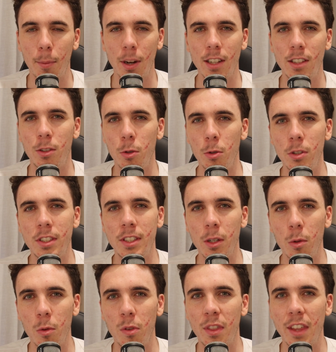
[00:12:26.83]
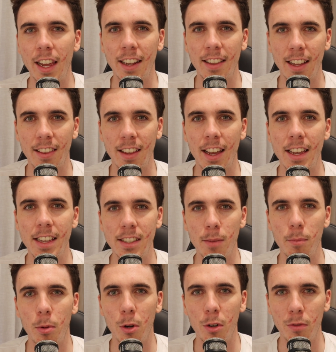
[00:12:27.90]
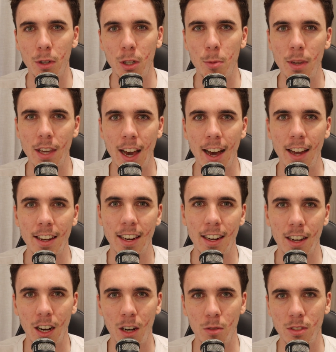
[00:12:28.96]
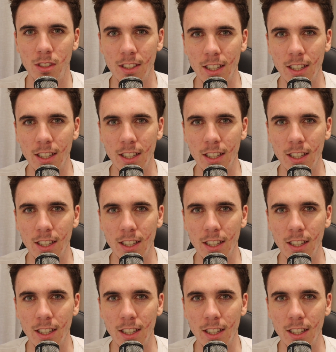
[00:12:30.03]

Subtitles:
but I do still think that there is improvement to be had in Carlton's